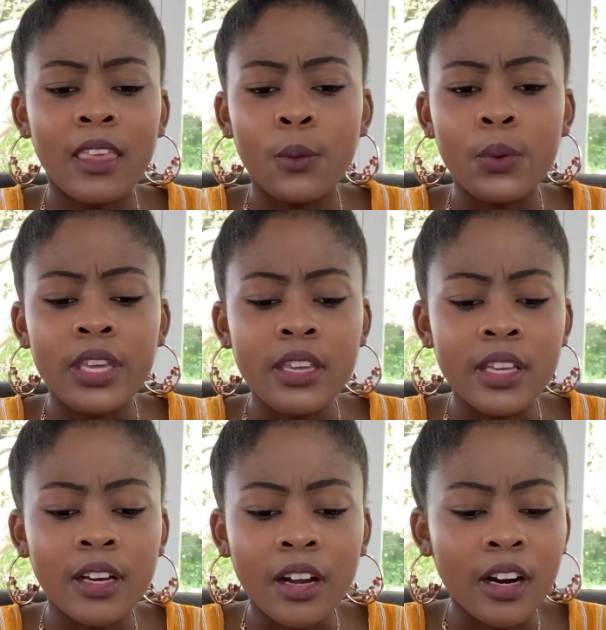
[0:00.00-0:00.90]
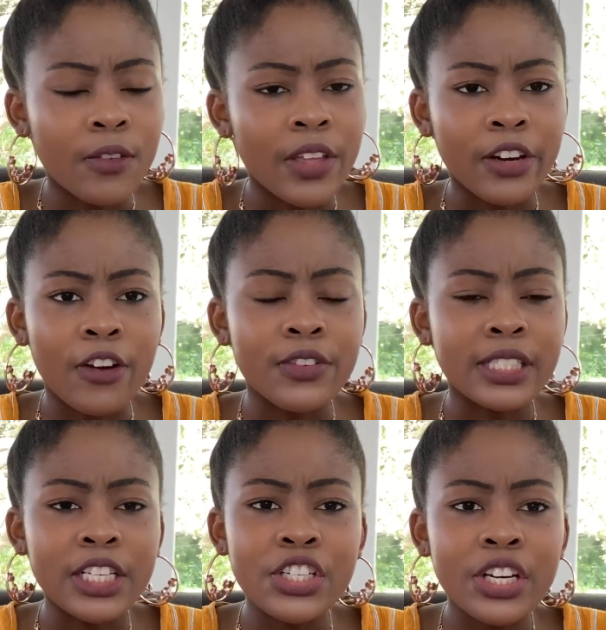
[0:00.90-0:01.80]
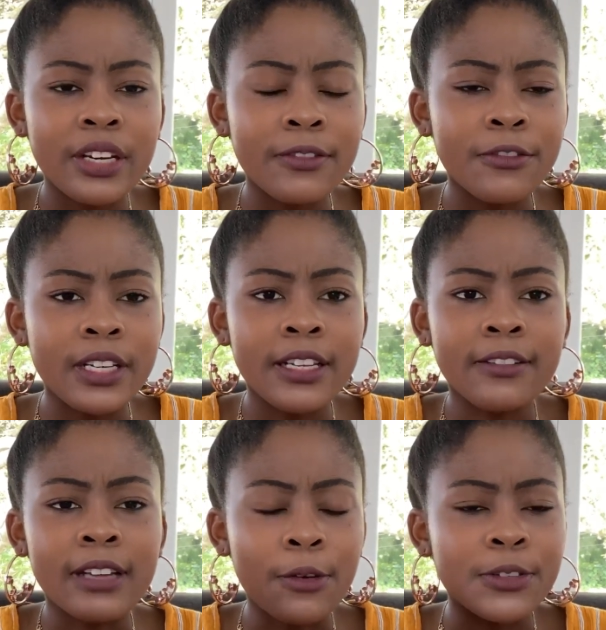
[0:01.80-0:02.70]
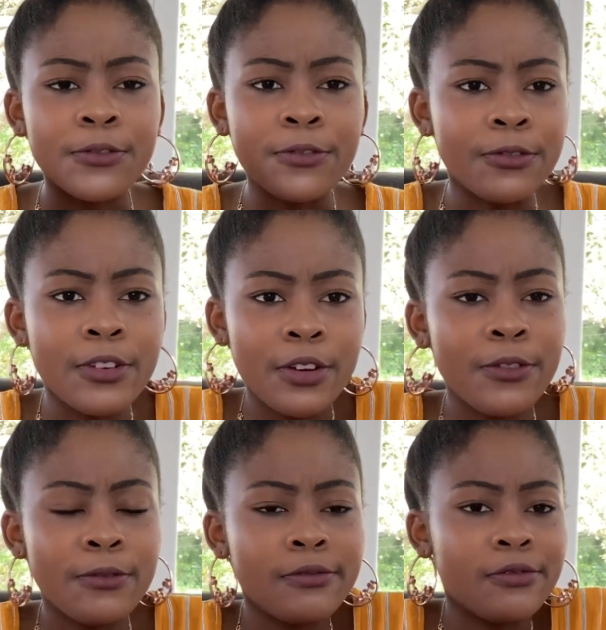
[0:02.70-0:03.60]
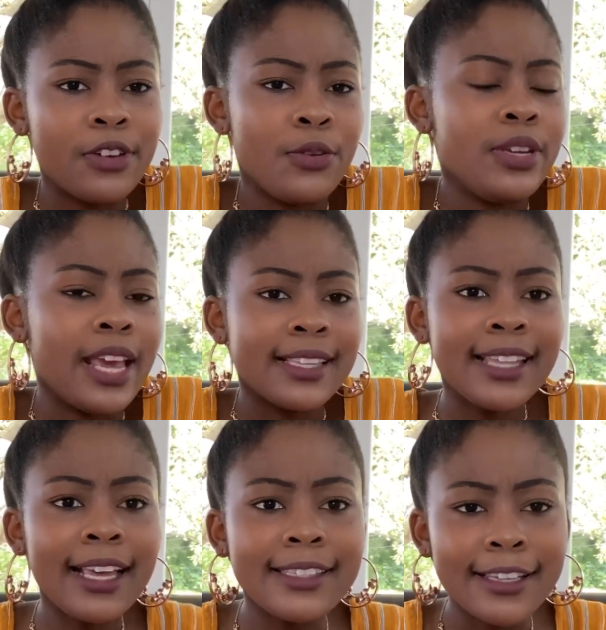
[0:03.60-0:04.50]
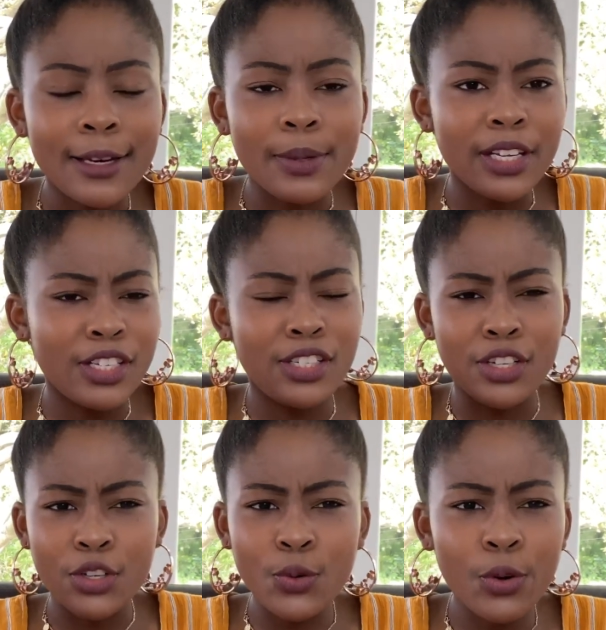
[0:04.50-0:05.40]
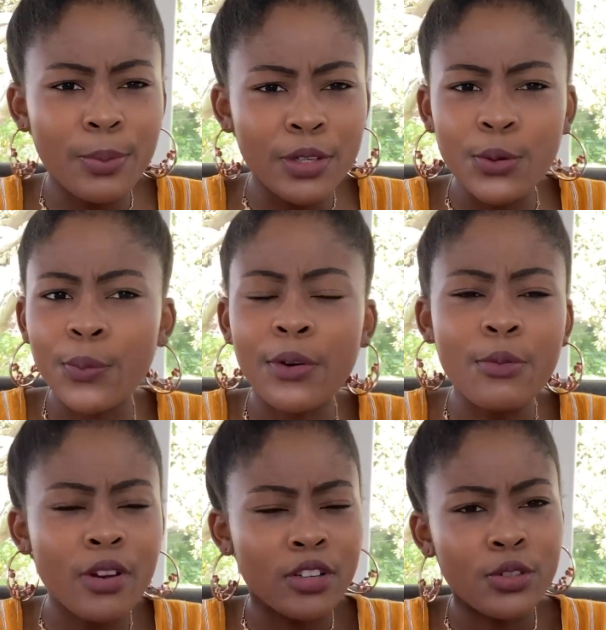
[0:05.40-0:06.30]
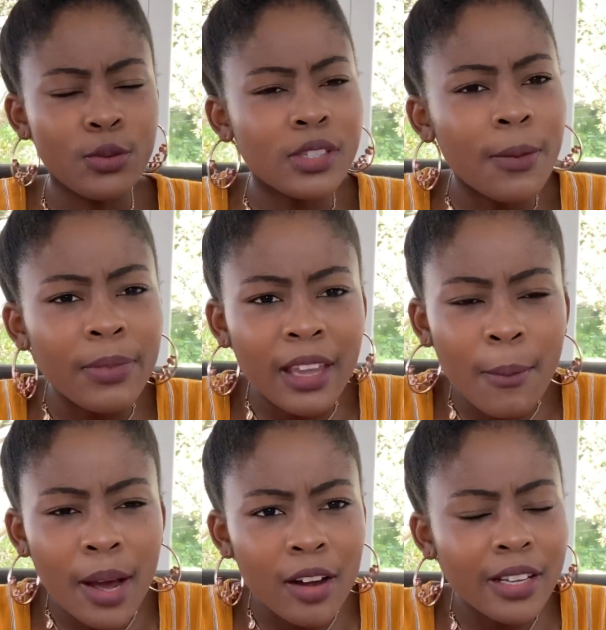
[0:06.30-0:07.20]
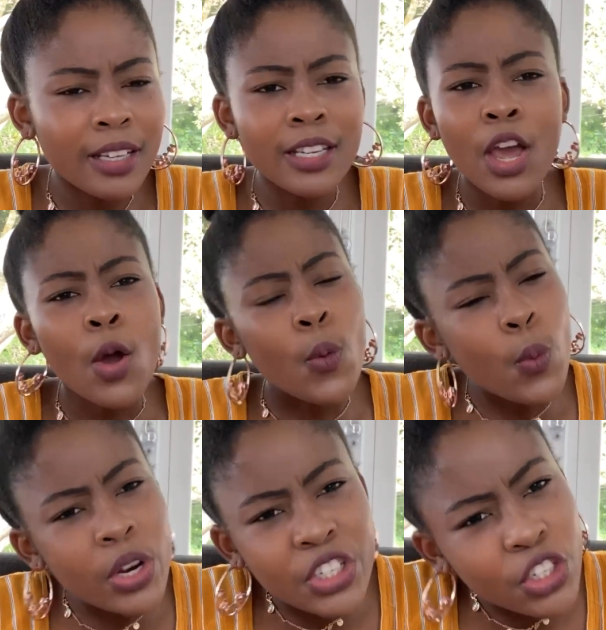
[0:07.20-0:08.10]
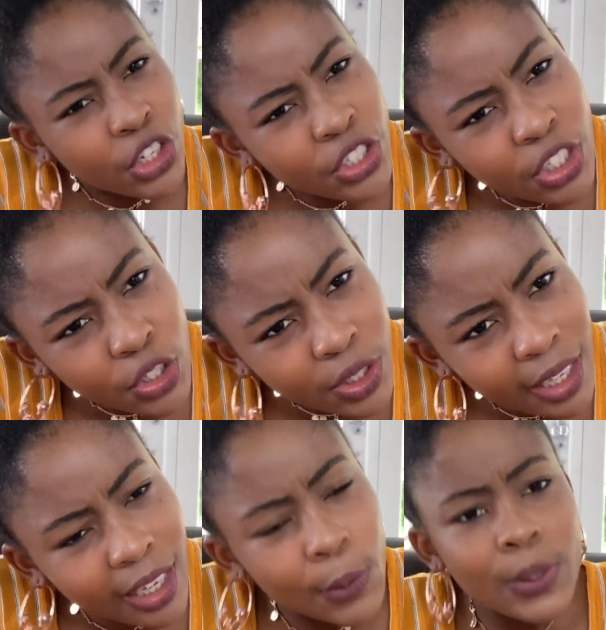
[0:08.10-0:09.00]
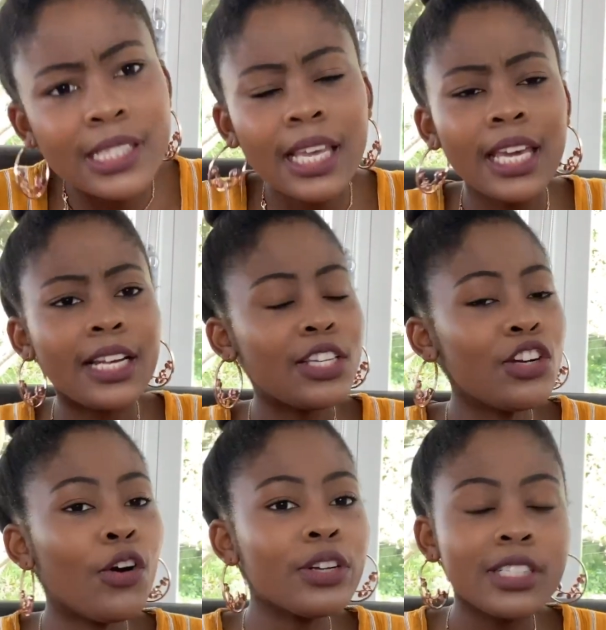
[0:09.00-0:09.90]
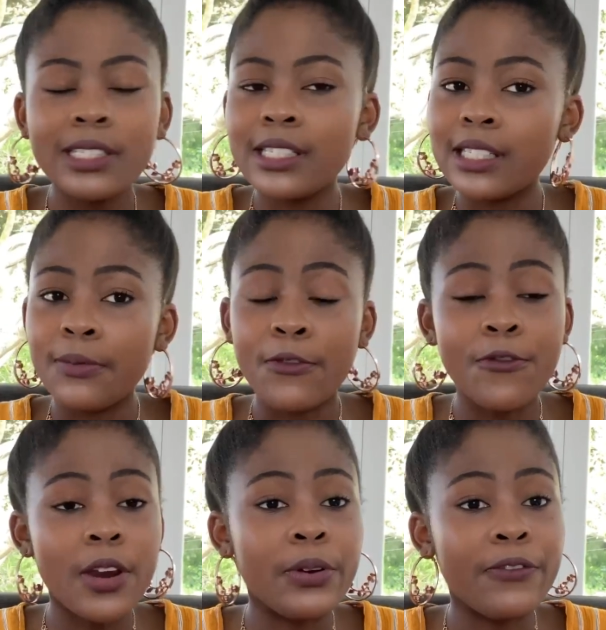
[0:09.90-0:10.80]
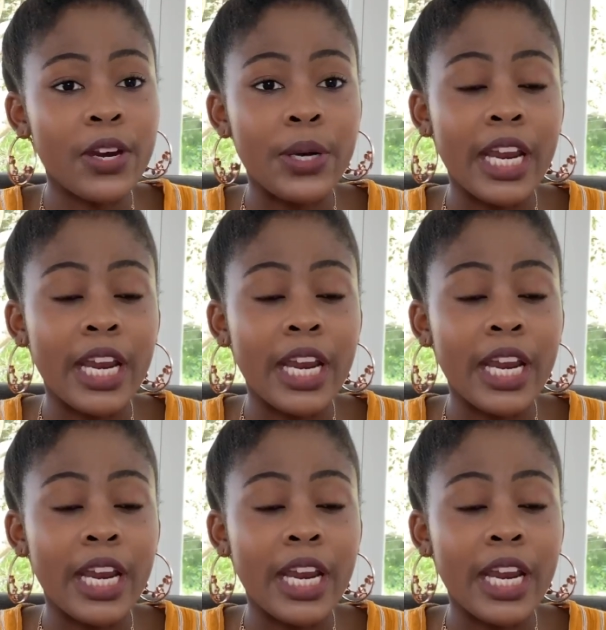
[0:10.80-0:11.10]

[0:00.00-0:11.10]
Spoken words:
We got out of that conversation I was feeling very excited because she assured me, don't worry, we're going to do something about it. Which church did you say he was in? She seemed very, very